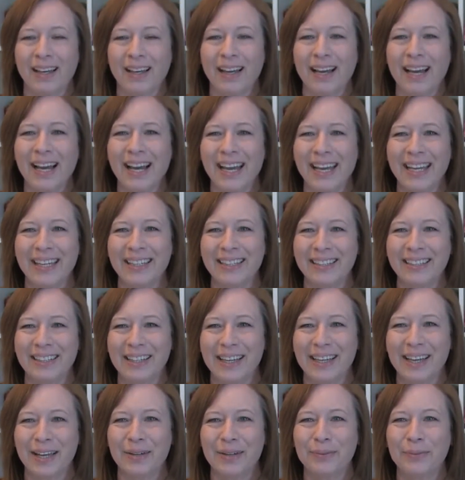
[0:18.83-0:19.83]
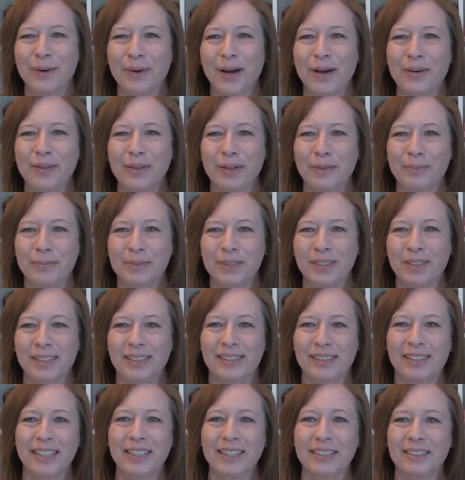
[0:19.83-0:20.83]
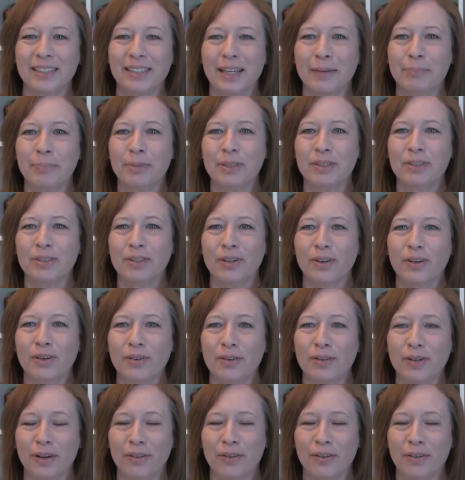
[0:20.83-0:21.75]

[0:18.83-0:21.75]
Hi, and welcome to the 6th episode